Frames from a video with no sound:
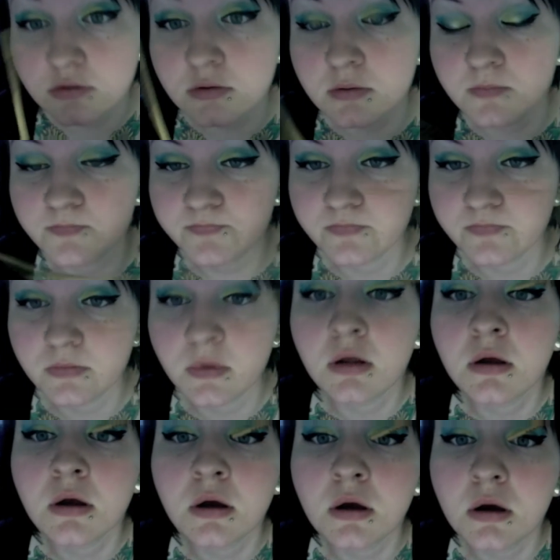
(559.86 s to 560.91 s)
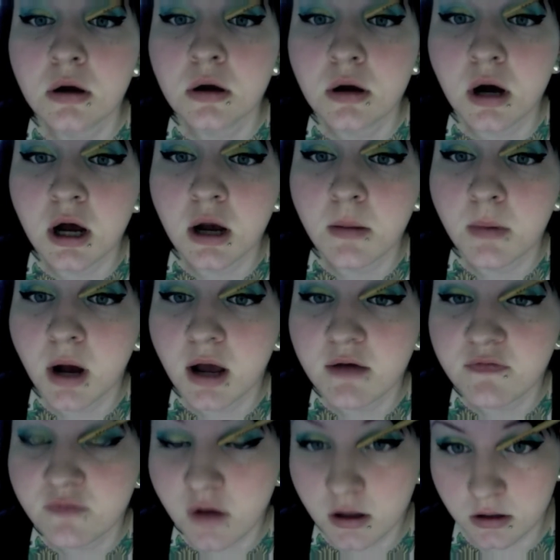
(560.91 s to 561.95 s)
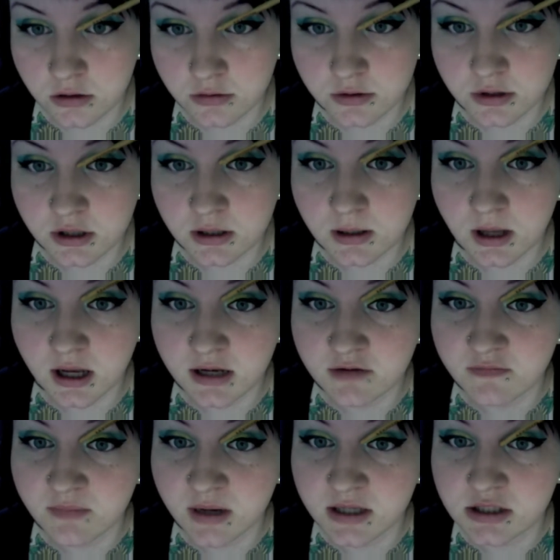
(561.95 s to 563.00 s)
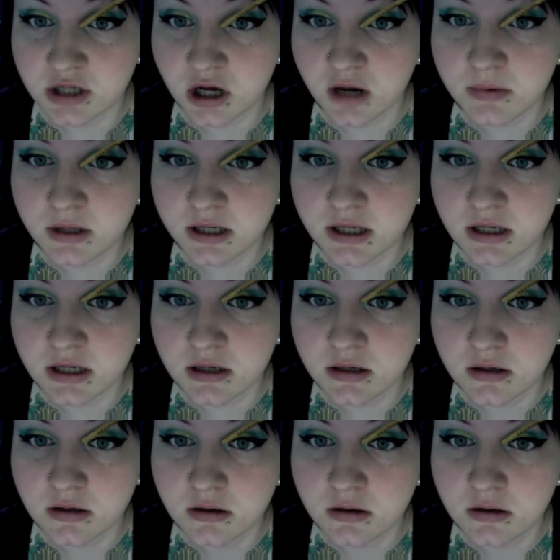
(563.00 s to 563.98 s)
And also, because I'm stupid and I just did the thing